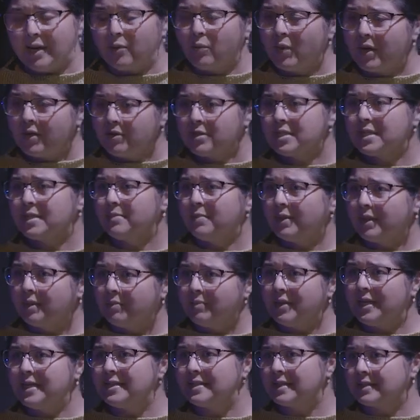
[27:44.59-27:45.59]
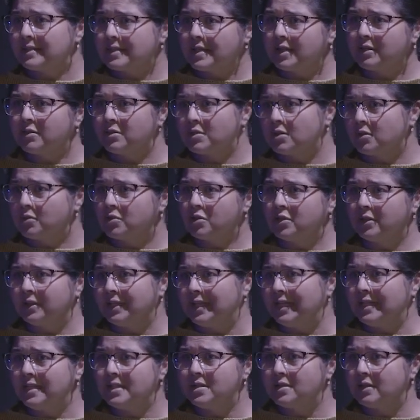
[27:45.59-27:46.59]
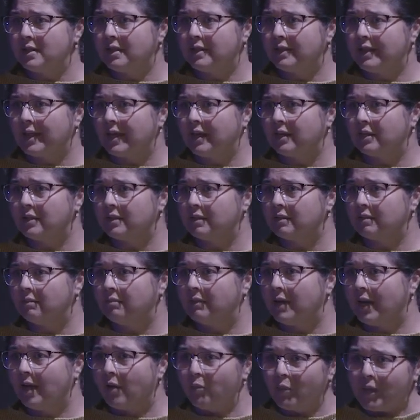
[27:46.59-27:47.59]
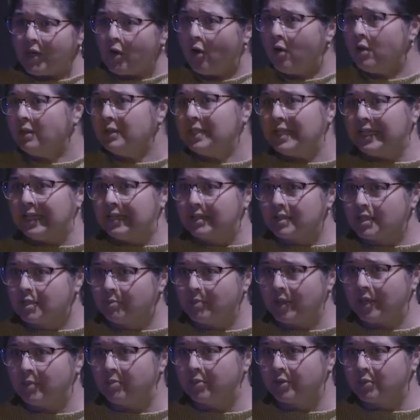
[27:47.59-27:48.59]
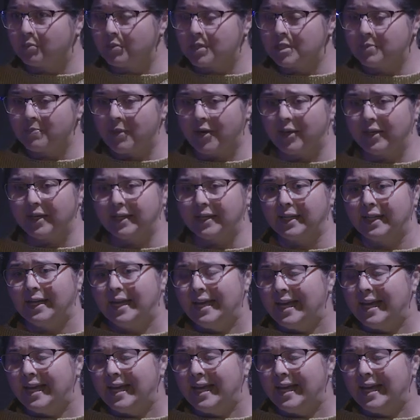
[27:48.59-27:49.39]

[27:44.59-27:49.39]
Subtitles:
What are some of the basic psychosocial needs that we all need to be able to respond?